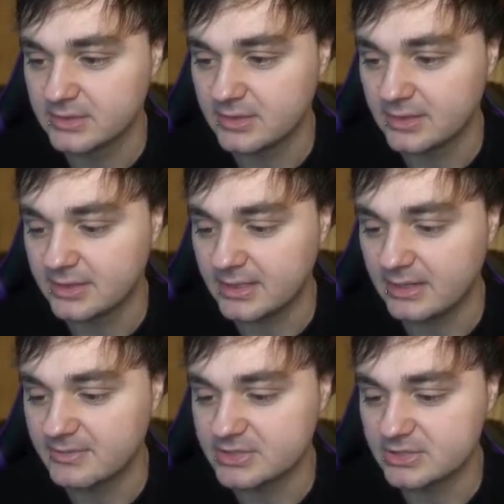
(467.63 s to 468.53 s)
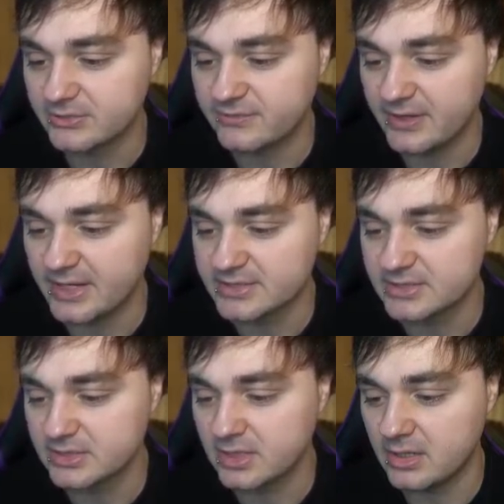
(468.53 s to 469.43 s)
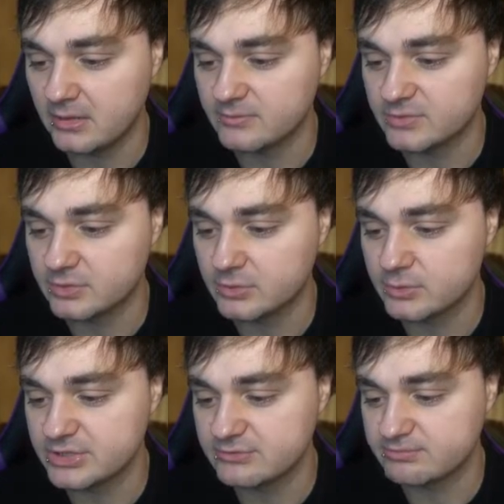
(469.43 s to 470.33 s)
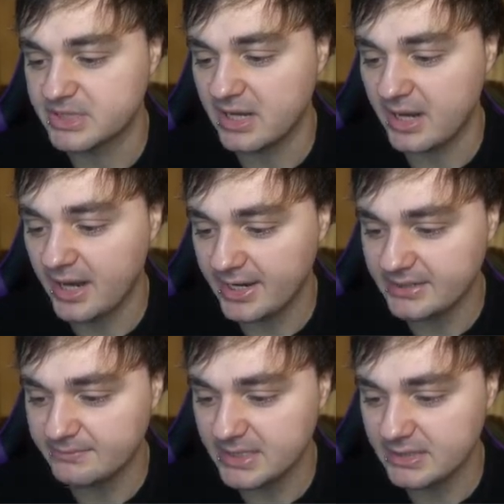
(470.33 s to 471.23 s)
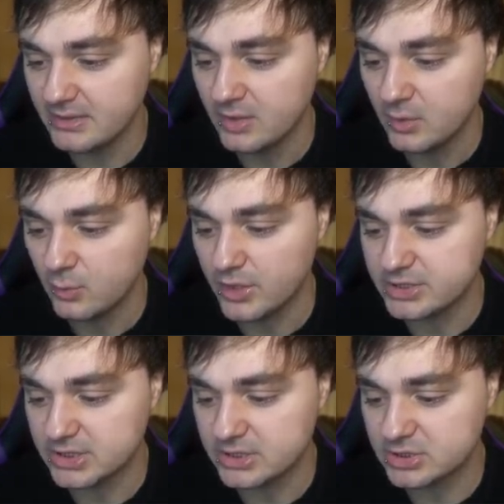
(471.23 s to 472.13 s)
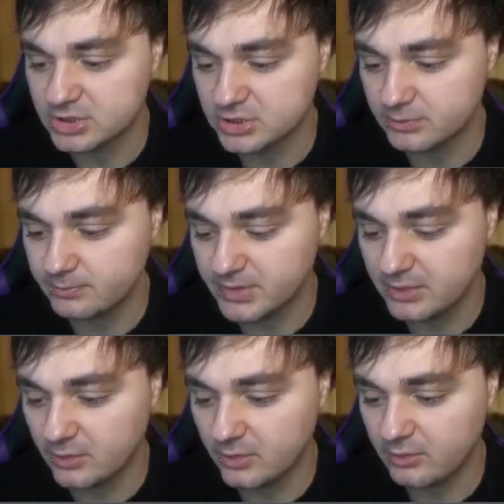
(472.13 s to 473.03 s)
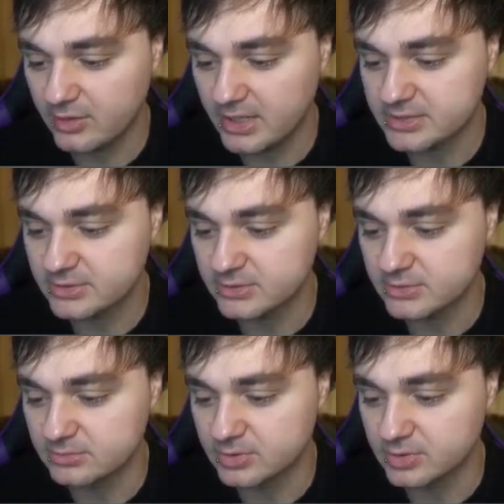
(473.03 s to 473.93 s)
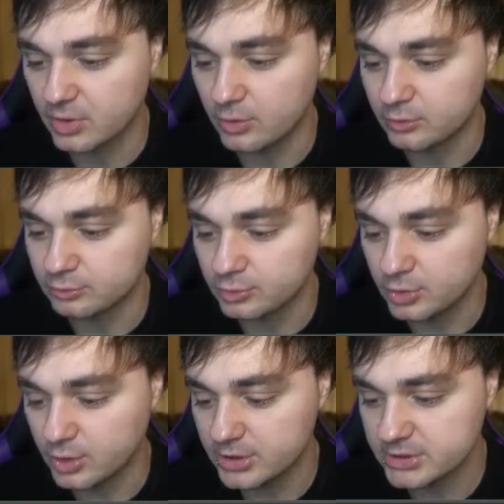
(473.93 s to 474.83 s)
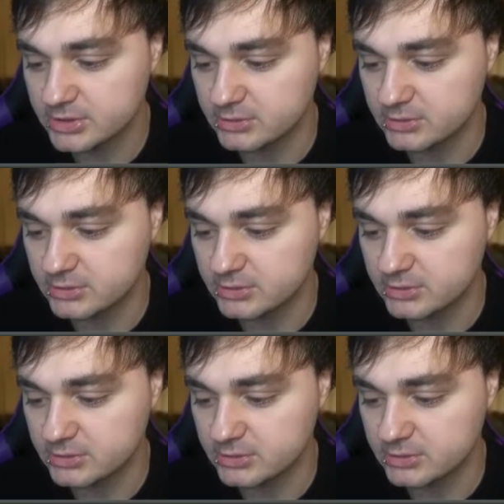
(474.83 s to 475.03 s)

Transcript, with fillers: Can't get him. He's too fast. Um, Knuckles is behind me, which it should be all right. Let's use some Gold Rush.